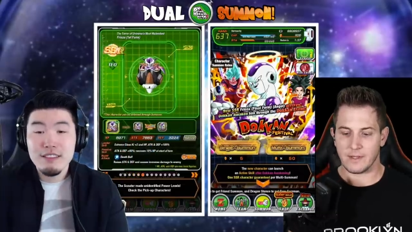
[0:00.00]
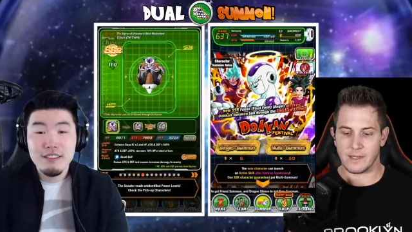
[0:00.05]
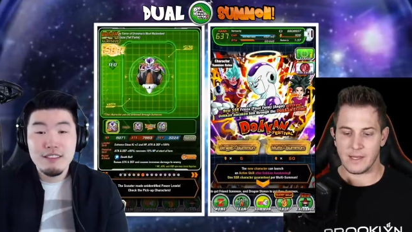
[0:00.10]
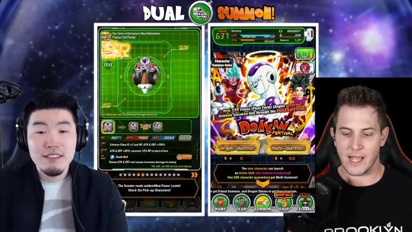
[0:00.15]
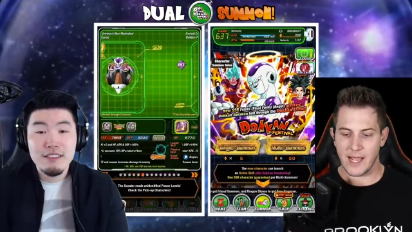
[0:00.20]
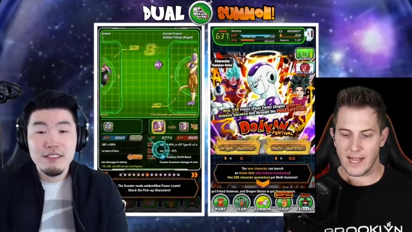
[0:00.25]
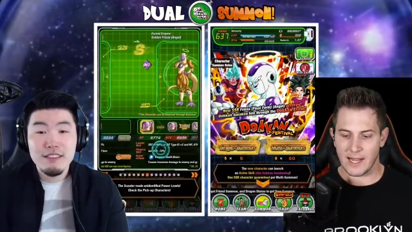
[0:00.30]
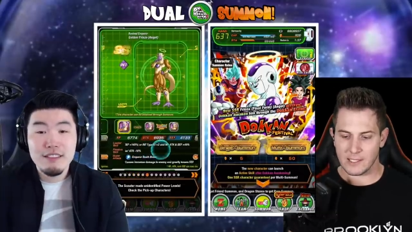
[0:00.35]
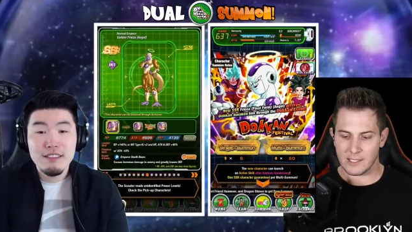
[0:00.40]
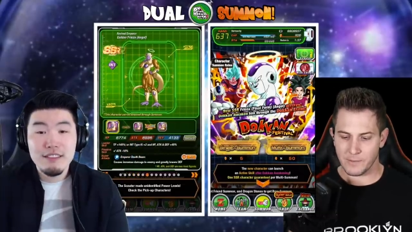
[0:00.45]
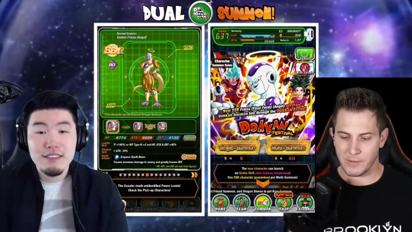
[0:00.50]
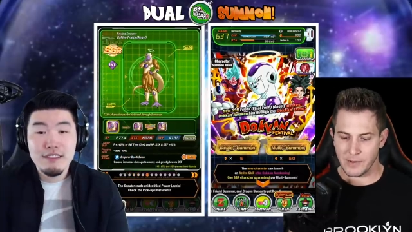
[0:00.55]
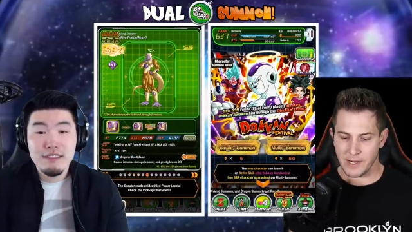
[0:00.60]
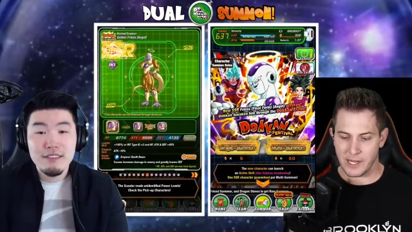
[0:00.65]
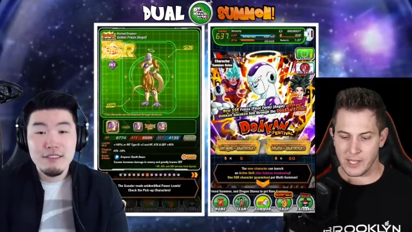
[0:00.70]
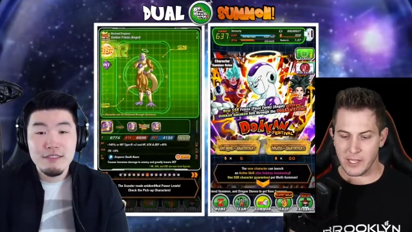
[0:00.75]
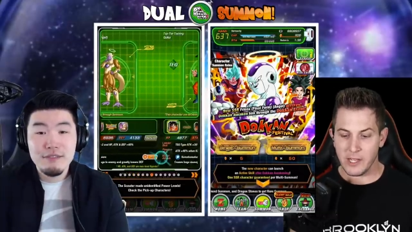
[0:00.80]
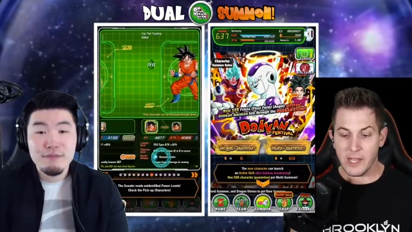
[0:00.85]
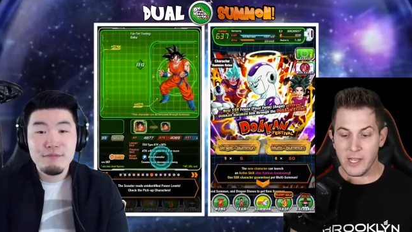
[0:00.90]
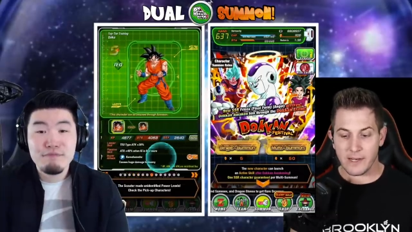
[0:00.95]
Speaker 1: Yeah, it's
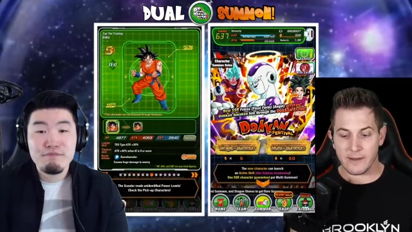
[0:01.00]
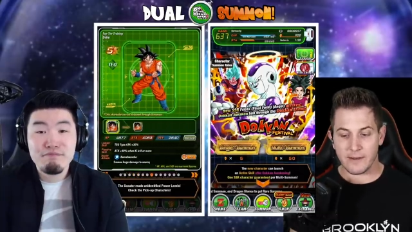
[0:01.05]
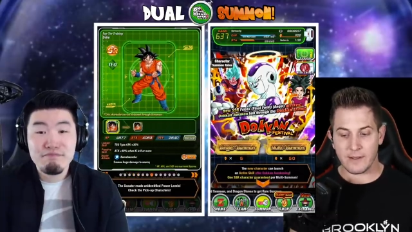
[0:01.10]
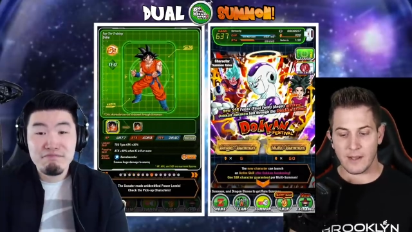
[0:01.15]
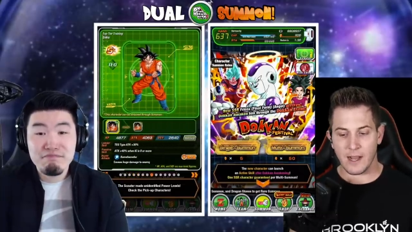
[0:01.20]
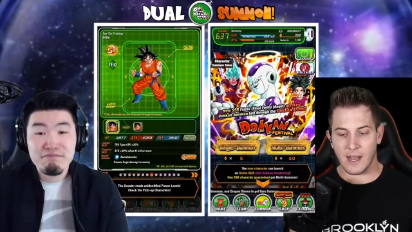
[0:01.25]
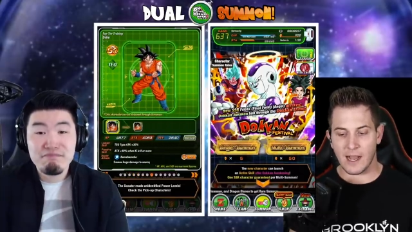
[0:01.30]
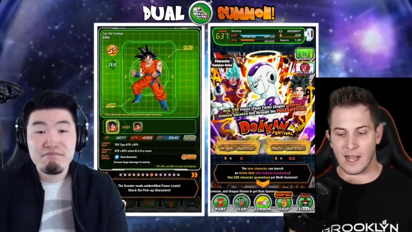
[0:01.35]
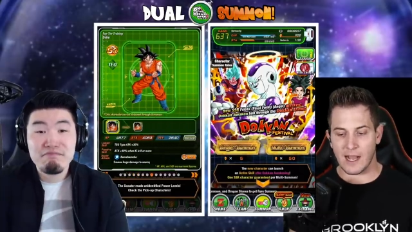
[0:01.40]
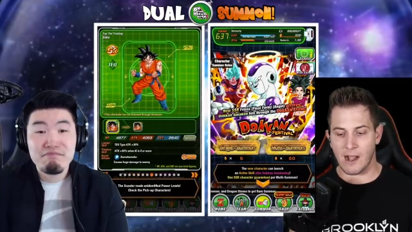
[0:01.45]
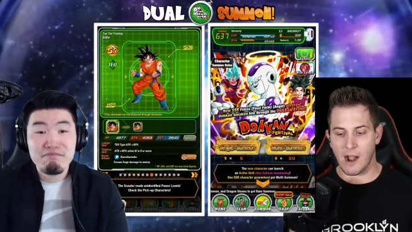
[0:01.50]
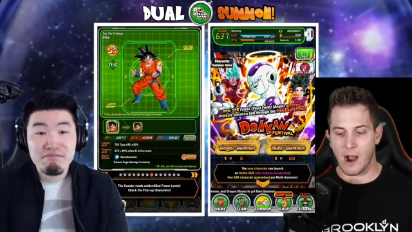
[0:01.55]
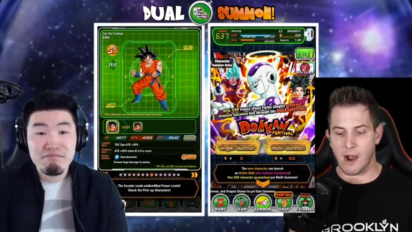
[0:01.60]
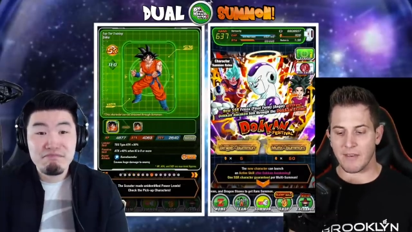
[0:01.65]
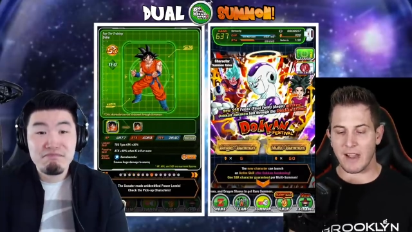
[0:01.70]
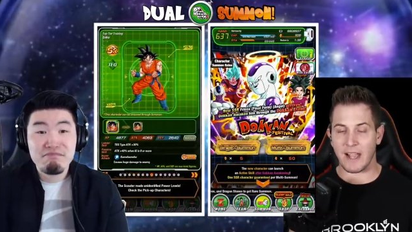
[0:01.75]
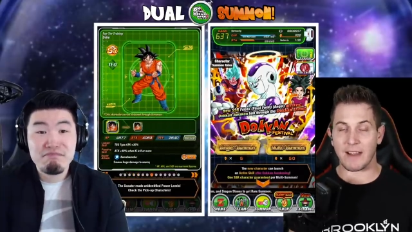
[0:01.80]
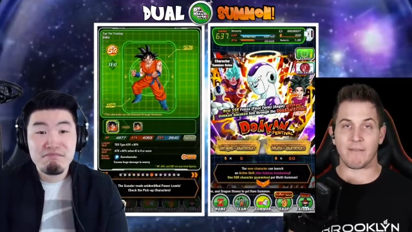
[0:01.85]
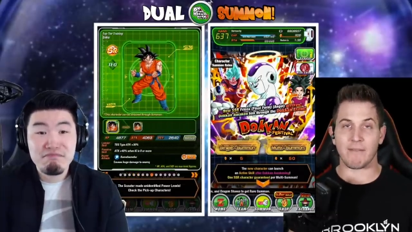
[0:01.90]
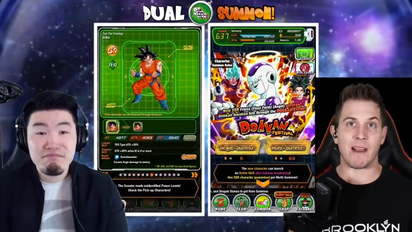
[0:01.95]
pretty good. Uh,
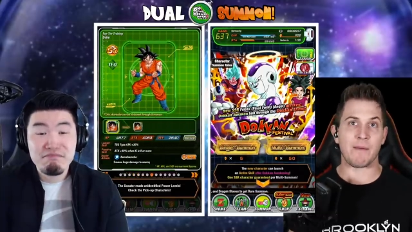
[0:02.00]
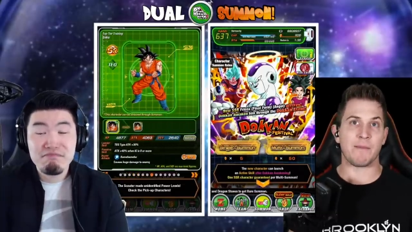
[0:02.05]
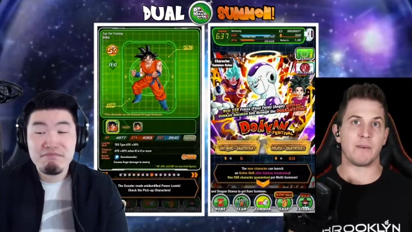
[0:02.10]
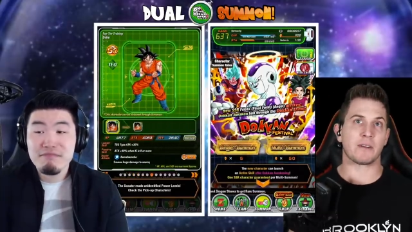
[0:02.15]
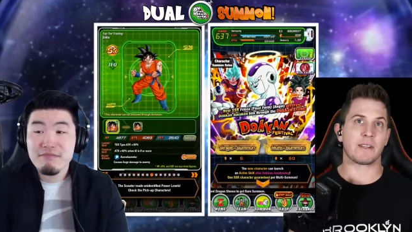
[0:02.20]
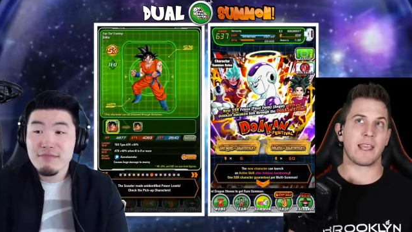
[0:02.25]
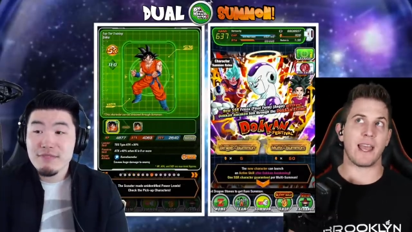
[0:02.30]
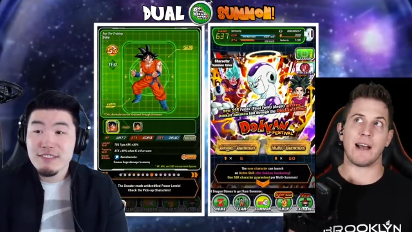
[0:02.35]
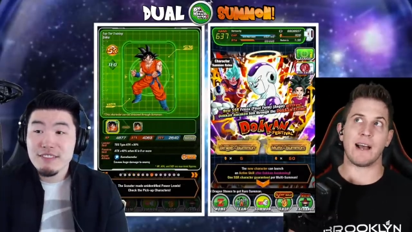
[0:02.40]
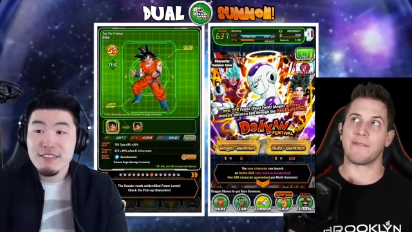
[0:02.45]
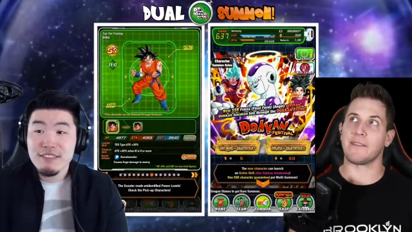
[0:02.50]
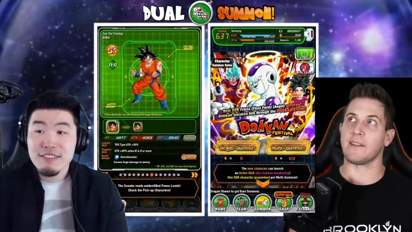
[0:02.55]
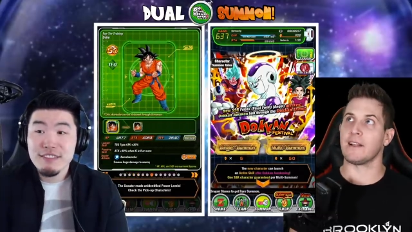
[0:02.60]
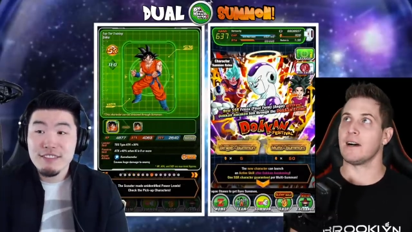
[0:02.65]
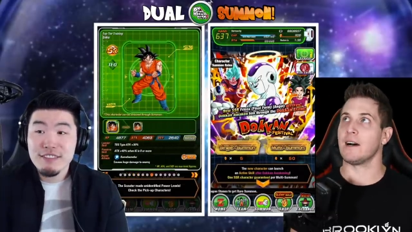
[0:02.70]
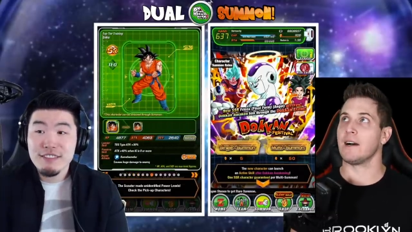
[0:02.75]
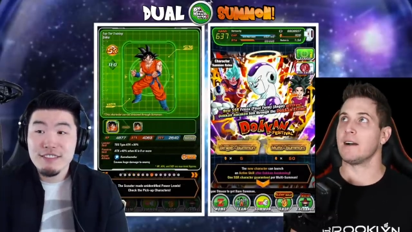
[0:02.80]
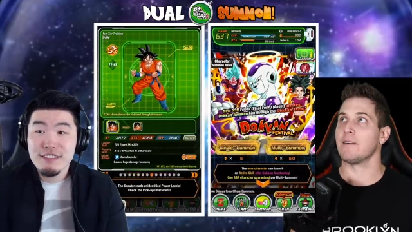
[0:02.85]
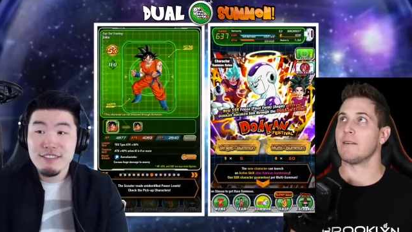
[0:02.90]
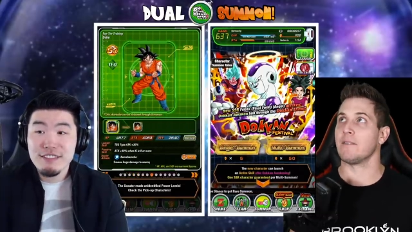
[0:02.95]
obviously, I rainbowed
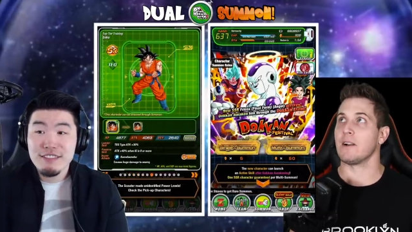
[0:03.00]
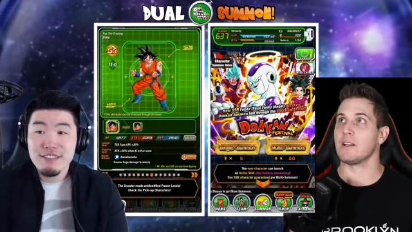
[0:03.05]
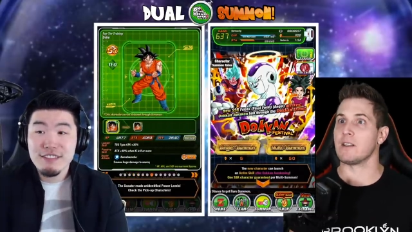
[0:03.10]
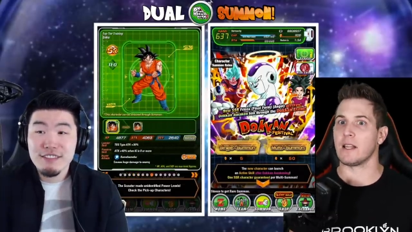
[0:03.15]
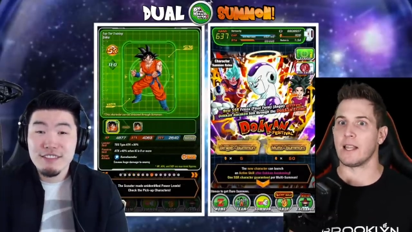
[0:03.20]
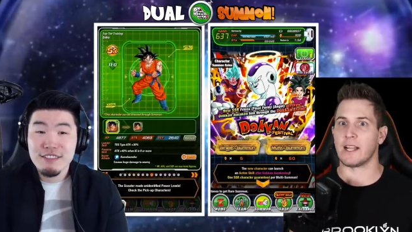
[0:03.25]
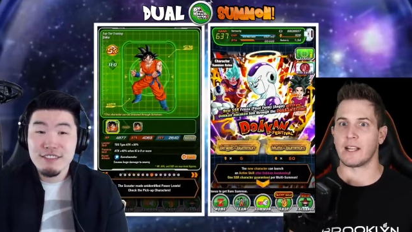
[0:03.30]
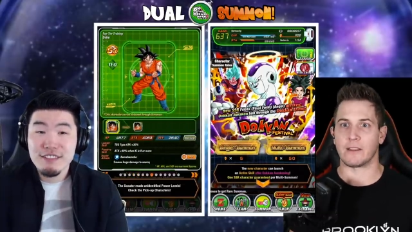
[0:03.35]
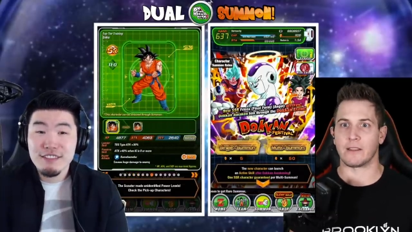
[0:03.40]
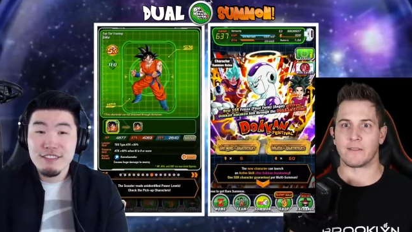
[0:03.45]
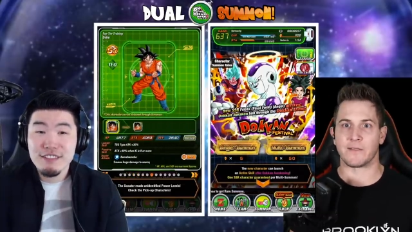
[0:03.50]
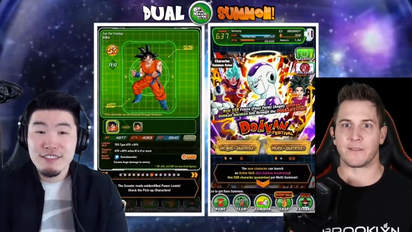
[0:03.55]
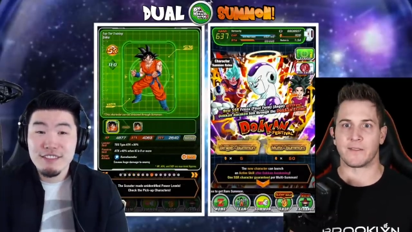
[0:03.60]
Kefla uh, like in the